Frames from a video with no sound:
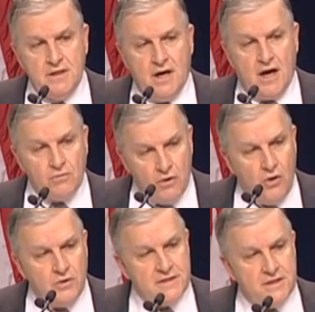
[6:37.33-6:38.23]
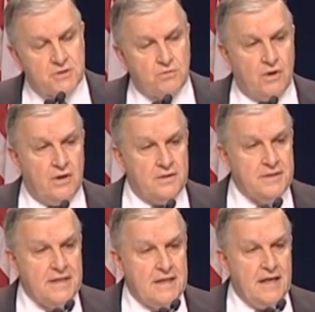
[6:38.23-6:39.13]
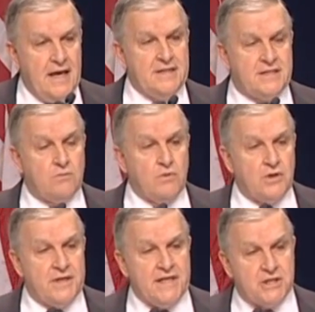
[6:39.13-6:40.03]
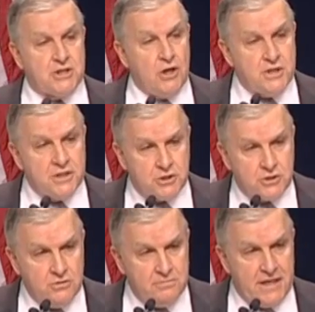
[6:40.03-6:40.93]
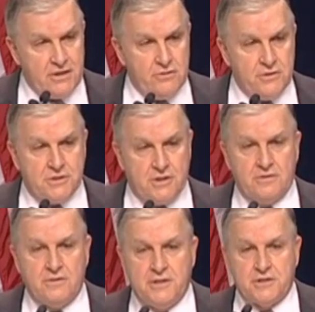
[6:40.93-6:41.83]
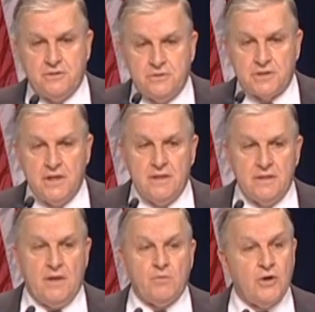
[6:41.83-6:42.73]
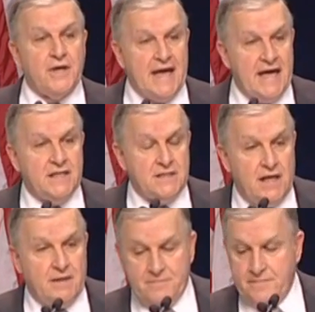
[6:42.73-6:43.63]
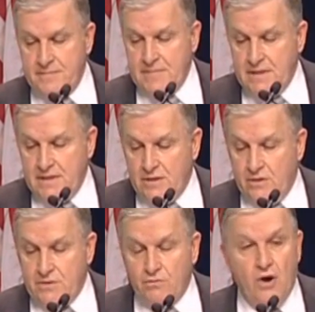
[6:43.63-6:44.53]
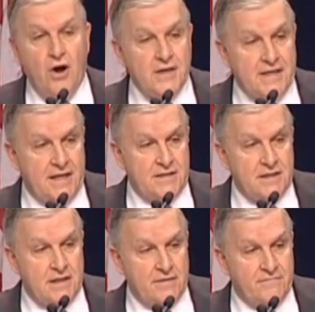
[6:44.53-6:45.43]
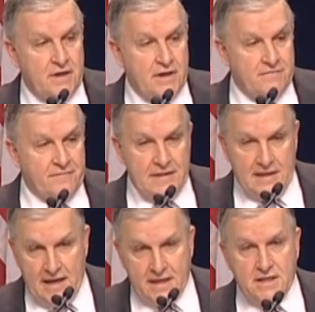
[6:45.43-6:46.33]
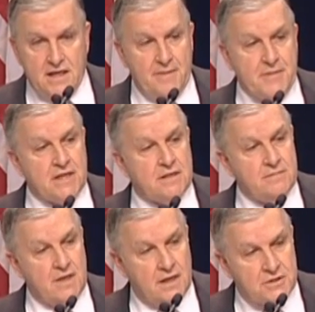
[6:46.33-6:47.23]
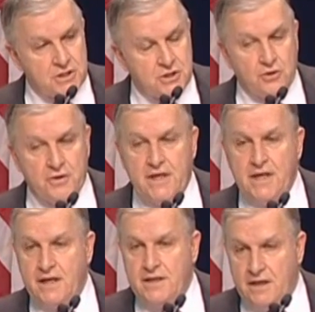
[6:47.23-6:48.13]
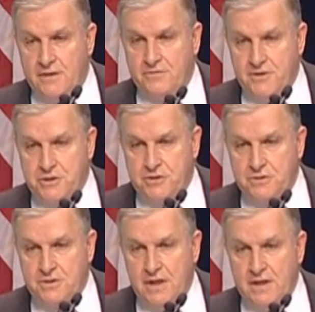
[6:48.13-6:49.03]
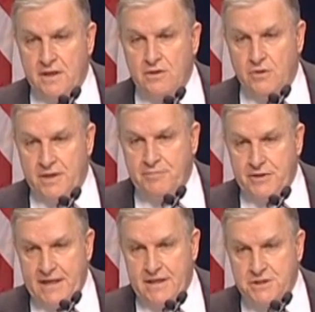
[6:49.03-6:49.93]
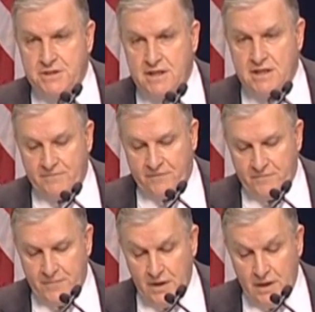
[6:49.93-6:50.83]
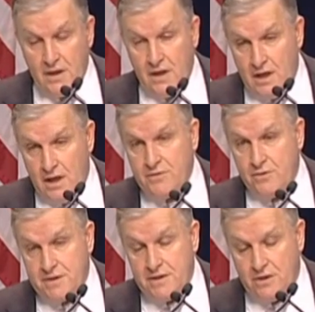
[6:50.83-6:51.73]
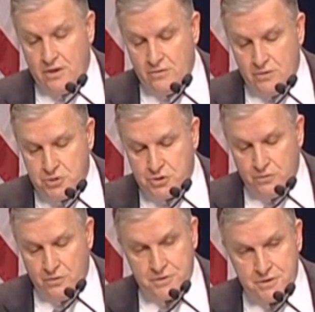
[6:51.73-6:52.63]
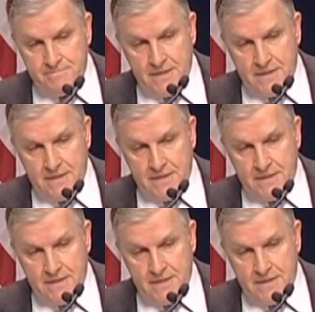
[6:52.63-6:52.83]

our role in this world, I think we're going to get so consumed by our own internal issues that we're going to end up on the wrong end of economic security and other issues that are going to plague us that come from other than our own shores.